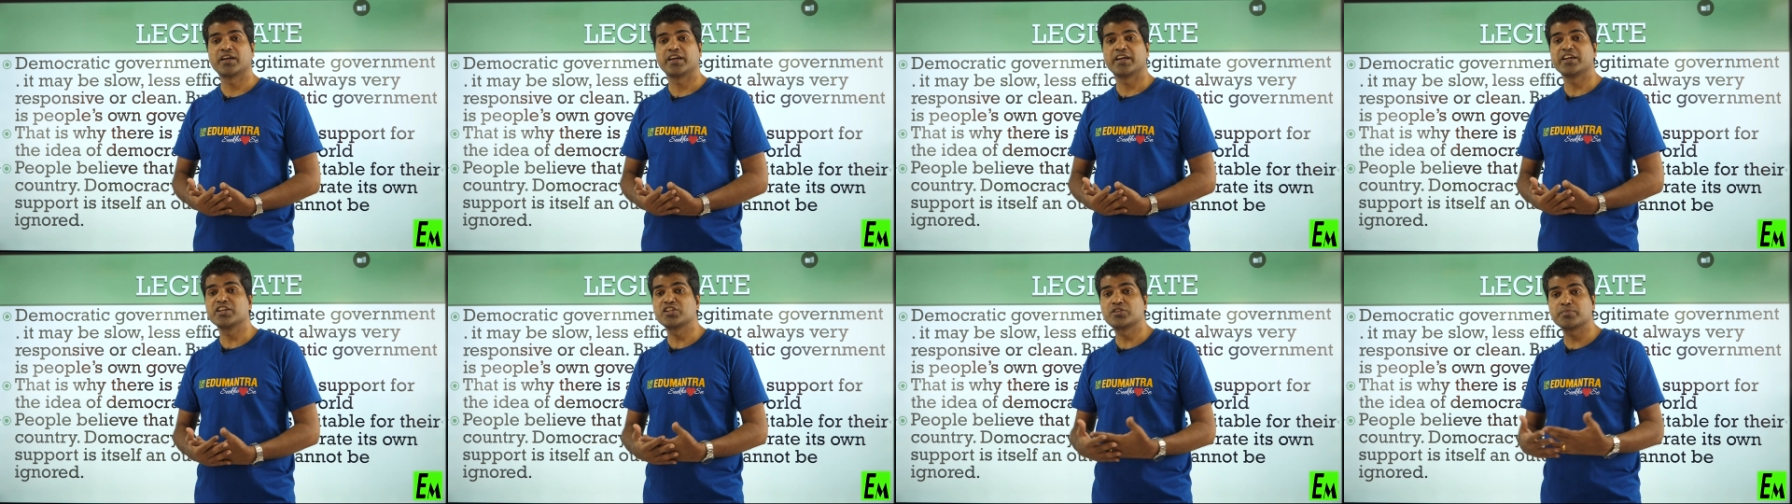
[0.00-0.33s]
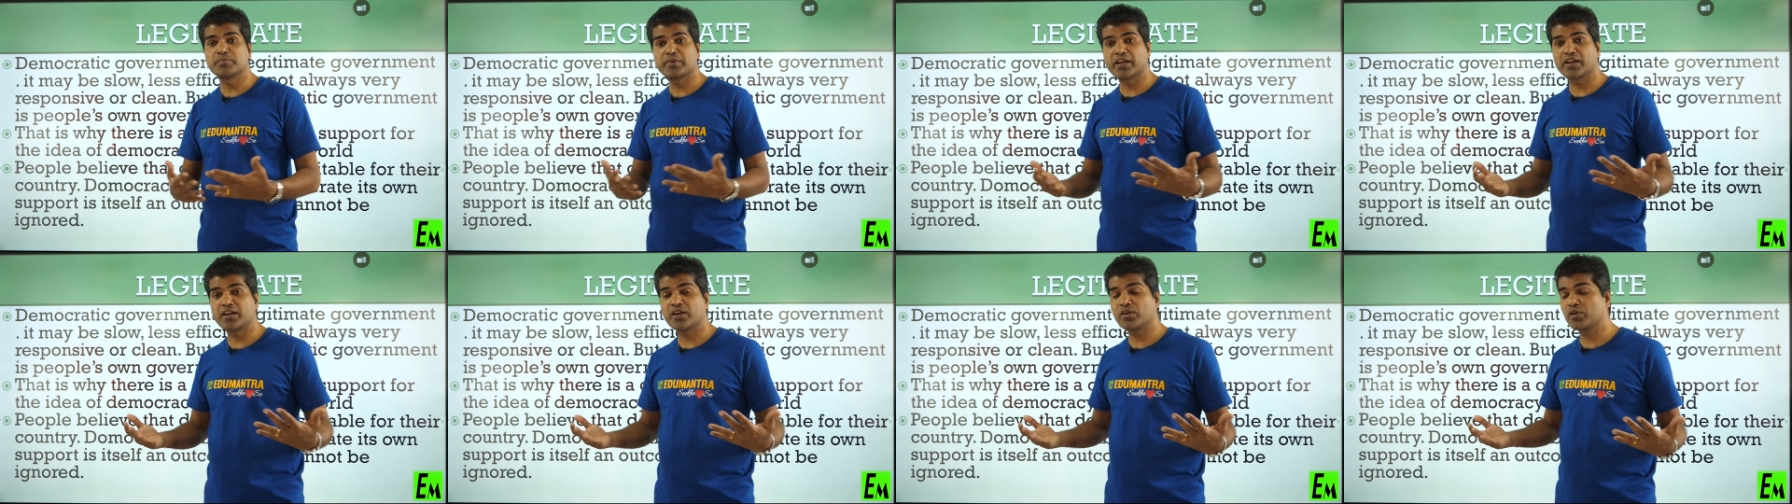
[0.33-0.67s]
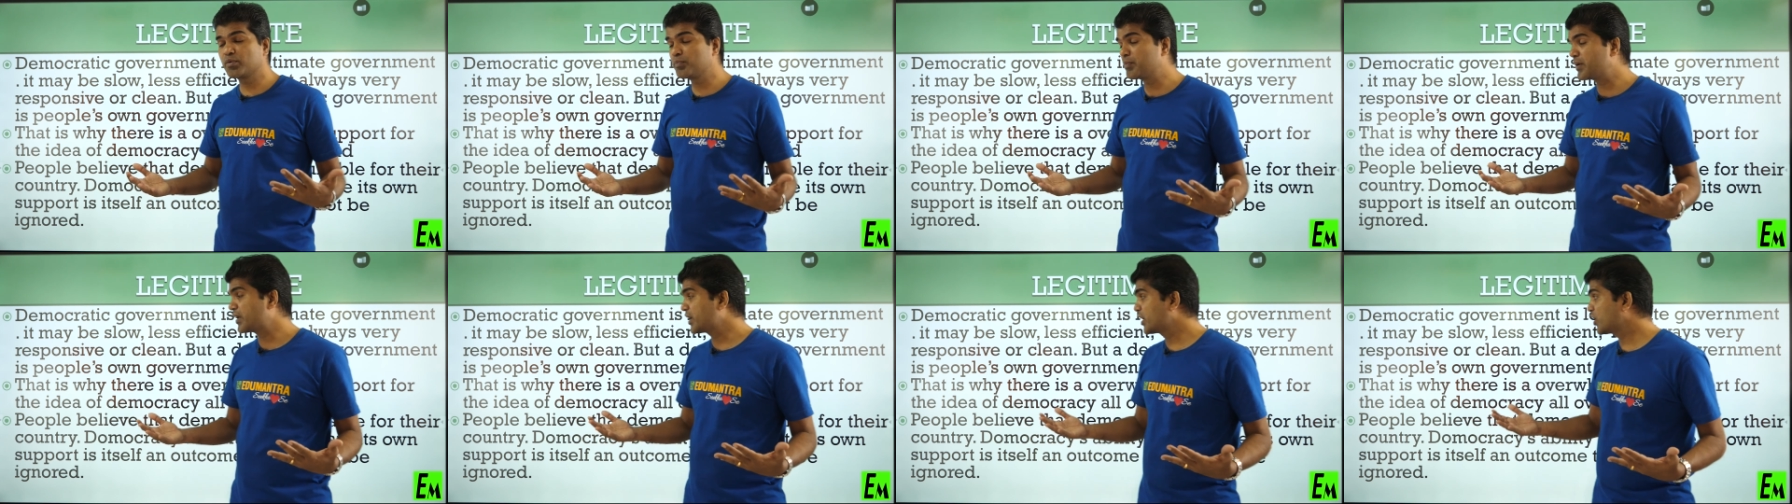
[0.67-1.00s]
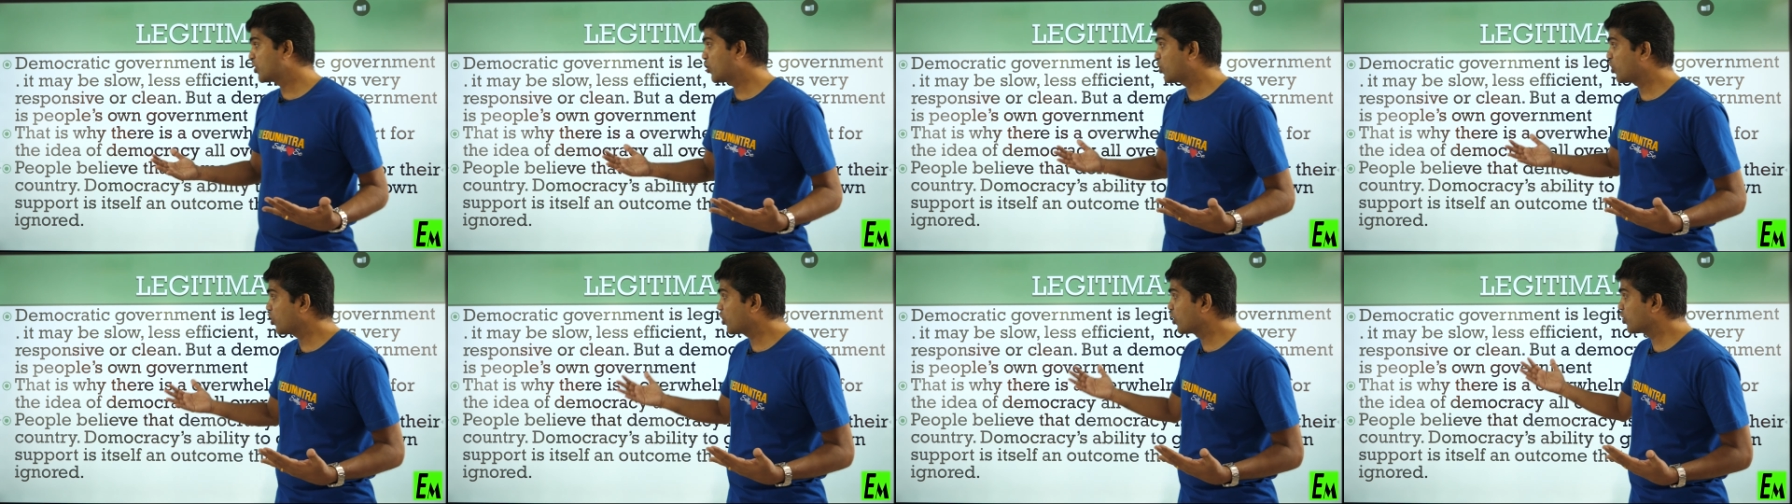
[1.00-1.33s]
it may not be
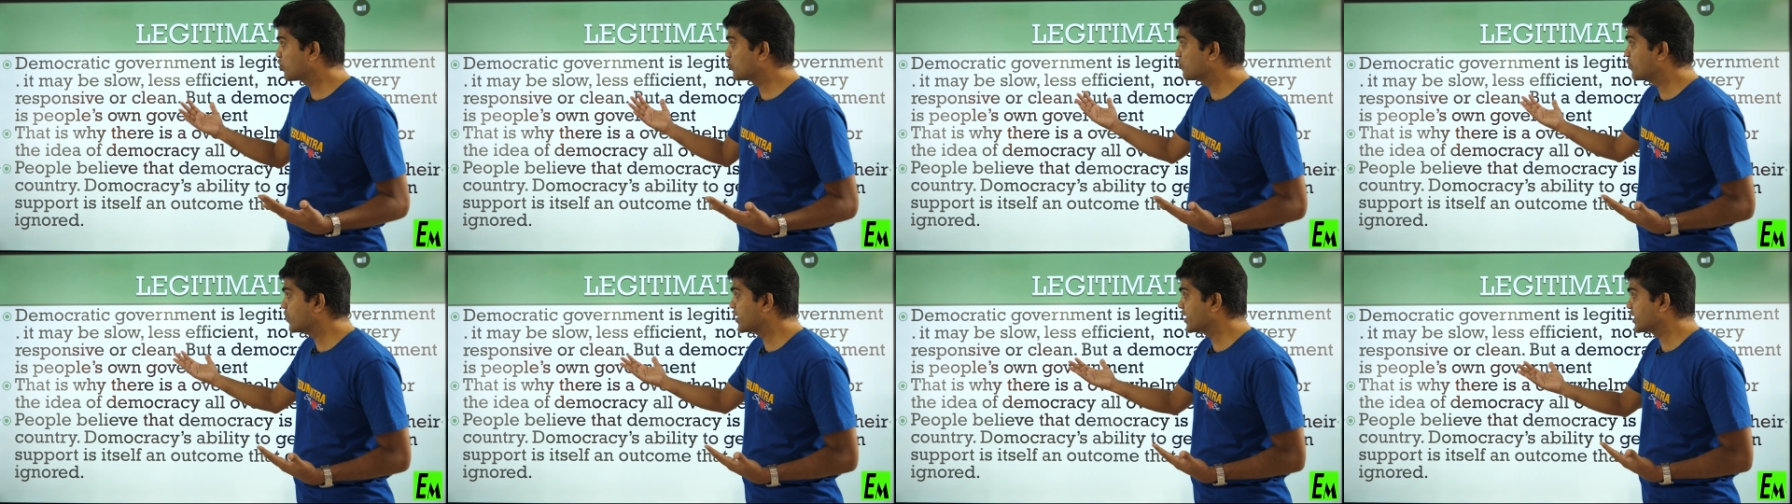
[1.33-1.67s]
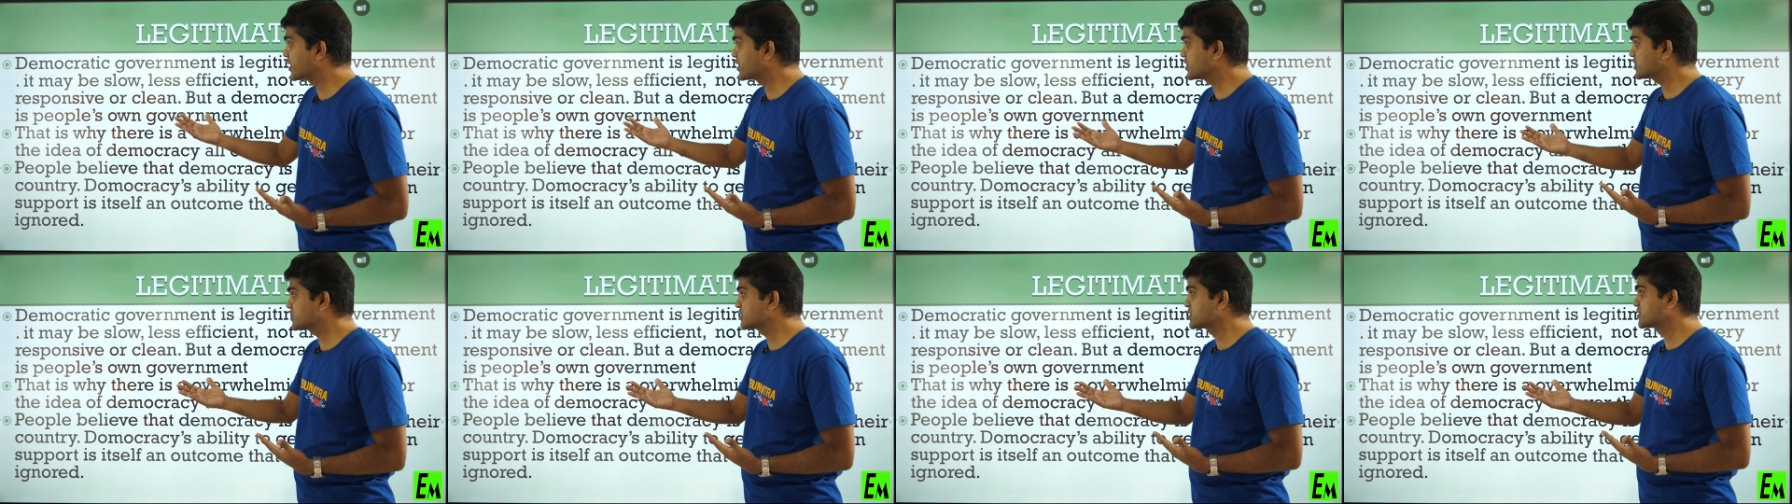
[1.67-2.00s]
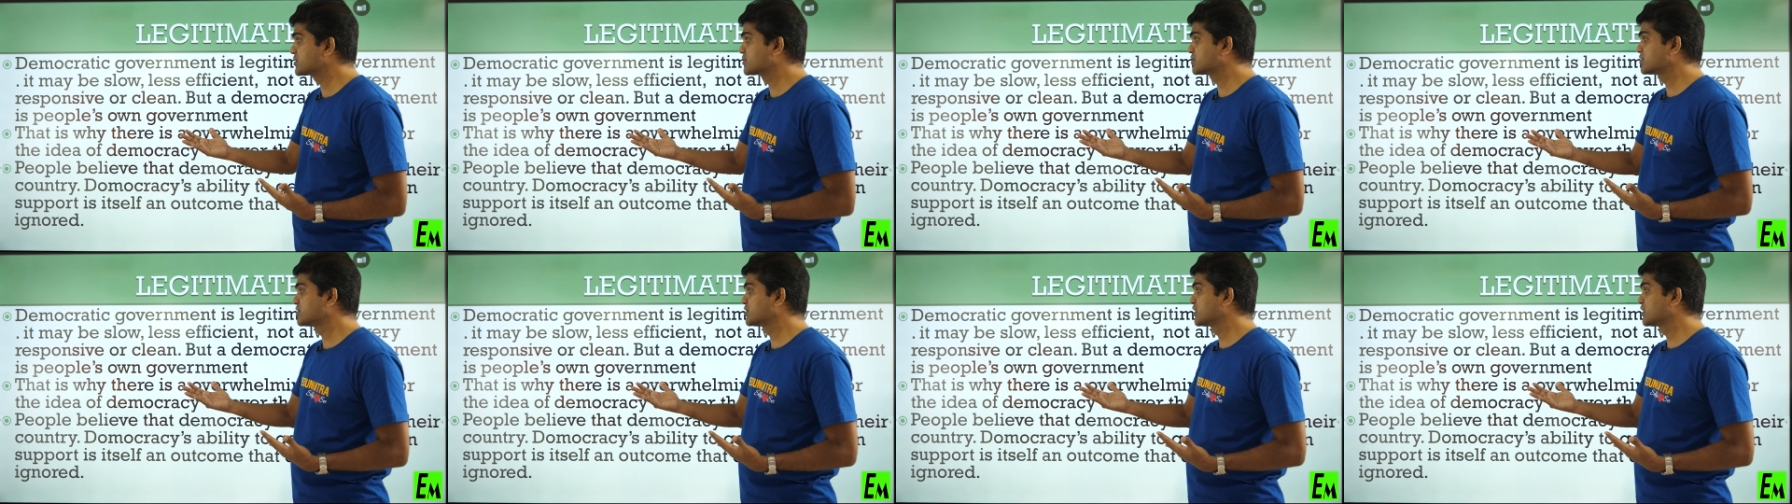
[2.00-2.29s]
always,